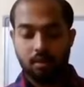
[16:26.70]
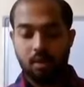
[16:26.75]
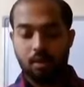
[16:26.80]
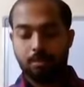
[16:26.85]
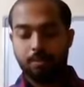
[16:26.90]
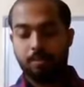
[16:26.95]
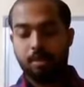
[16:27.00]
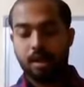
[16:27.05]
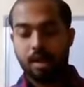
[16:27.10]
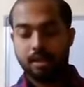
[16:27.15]

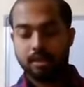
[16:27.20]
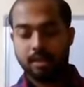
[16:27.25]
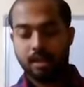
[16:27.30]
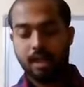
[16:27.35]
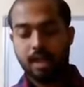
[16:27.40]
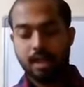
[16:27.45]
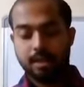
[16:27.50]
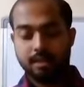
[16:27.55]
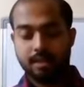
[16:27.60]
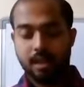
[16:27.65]
of first
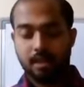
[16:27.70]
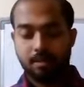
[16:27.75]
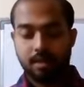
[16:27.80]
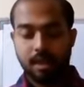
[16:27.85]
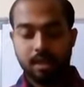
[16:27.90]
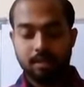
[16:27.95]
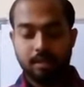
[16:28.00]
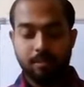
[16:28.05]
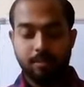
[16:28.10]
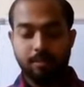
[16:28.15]
AICRP,
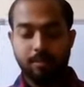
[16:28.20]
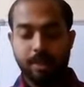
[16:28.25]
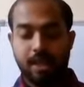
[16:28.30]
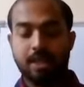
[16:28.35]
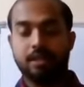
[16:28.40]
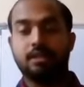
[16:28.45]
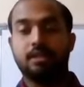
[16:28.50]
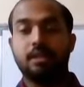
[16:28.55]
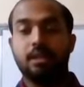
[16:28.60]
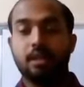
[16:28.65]
that is a
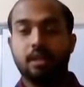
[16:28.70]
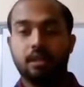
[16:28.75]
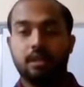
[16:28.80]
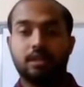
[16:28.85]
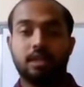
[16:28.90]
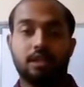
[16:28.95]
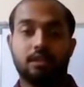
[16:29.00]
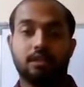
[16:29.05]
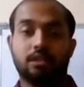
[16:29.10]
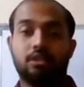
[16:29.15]
MAGE
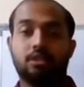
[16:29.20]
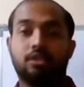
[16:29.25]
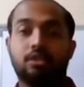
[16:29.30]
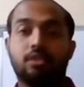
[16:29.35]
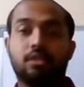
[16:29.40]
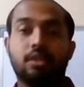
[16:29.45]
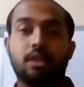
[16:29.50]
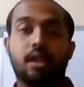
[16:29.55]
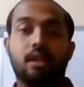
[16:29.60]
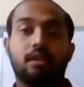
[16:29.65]
research
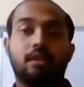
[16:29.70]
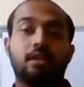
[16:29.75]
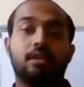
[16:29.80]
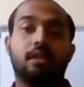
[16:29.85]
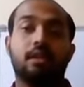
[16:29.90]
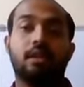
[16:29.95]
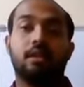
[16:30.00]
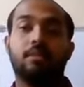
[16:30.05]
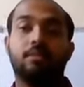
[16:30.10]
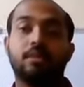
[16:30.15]
institute that
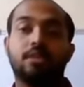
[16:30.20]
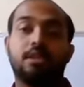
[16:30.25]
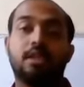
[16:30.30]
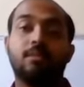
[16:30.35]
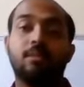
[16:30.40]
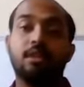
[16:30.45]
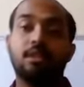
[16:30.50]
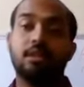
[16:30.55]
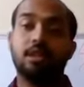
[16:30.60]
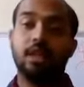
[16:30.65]

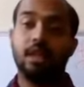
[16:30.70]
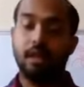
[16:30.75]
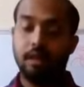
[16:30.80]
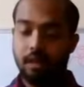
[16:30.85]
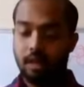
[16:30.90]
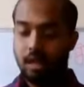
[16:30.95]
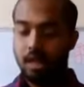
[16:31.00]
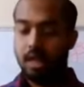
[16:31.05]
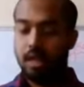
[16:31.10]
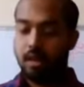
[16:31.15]
established
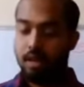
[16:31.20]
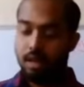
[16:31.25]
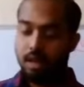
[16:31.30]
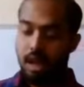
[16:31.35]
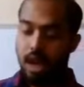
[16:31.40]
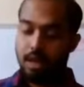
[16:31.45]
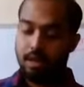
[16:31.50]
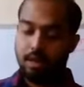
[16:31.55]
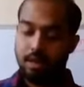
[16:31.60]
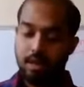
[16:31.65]
in
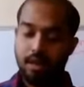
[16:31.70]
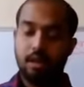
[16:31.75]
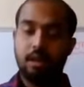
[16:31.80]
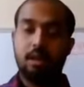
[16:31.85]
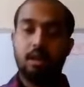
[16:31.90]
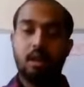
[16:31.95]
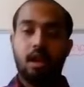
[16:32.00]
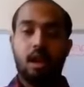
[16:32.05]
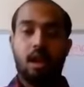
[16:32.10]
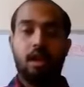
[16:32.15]

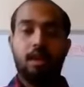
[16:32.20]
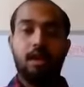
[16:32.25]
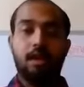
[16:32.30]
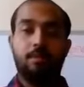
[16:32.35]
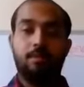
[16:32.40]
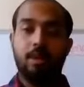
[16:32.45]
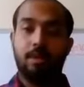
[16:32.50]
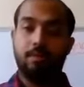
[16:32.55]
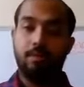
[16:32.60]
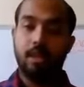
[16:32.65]

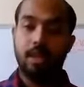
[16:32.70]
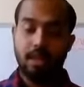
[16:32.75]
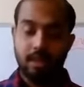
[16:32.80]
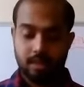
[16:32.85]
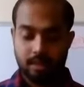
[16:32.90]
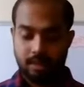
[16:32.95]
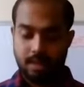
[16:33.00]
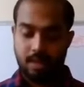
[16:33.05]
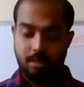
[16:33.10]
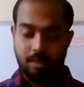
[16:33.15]

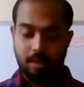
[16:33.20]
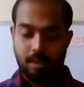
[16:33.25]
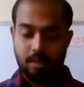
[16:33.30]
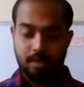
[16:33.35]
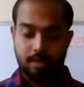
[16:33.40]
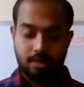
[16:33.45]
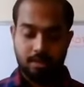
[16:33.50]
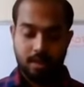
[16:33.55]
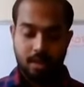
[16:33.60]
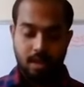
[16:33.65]
1957,
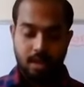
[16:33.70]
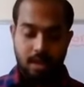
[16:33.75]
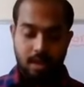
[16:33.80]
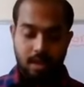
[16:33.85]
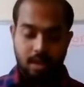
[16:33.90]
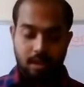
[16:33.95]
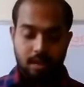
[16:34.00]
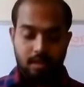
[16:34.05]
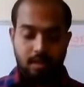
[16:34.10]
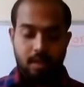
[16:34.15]

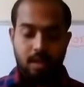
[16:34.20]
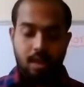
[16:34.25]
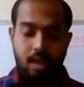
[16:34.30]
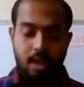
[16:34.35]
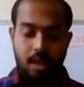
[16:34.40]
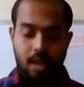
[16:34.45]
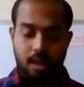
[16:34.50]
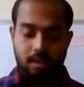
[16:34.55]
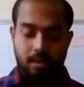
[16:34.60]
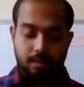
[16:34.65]

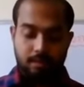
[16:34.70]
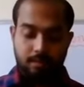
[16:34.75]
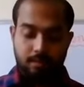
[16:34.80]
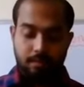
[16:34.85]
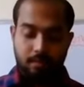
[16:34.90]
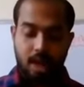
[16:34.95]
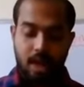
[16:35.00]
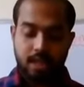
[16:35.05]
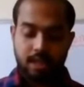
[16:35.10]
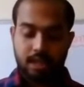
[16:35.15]
and
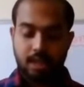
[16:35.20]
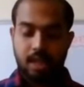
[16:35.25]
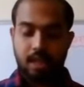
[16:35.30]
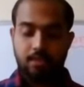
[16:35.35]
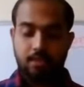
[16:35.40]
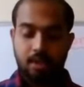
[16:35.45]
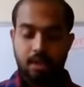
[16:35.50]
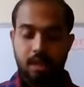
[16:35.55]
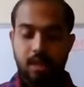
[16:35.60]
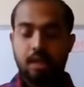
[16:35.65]
first
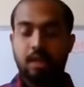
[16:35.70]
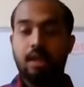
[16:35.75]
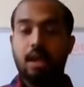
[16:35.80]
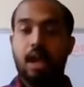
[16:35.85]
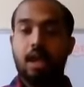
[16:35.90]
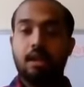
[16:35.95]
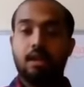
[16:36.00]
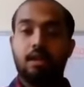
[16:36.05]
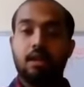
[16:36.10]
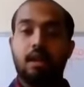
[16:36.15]
KVK in
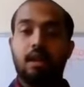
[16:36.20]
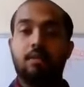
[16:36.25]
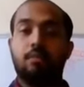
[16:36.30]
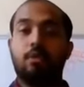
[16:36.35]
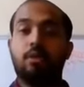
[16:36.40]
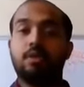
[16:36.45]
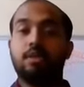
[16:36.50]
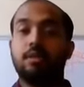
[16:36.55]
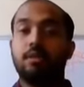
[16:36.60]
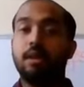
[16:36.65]

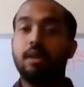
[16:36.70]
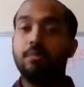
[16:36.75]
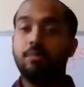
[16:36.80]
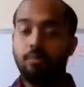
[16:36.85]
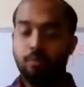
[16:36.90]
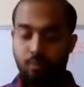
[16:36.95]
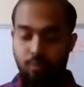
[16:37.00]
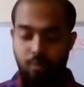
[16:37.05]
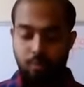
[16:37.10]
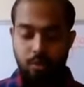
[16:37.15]
1947 in
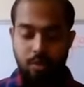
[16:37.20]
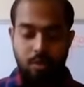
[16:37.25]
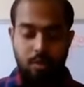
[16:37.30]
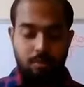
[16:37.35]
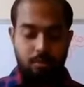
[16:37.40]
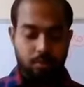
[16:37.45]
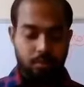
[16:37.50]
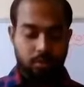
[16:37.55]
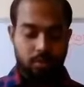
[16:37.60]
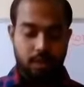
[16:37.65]

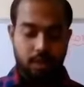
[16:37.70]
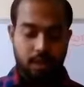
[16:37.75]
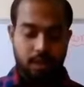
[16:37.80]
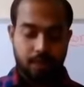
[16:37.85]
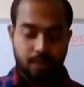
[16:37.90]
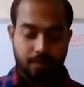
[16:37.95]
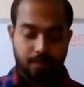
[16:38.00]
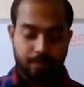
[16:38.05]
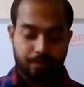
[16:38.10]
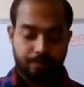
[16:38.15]

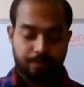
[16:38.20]
Puducherry.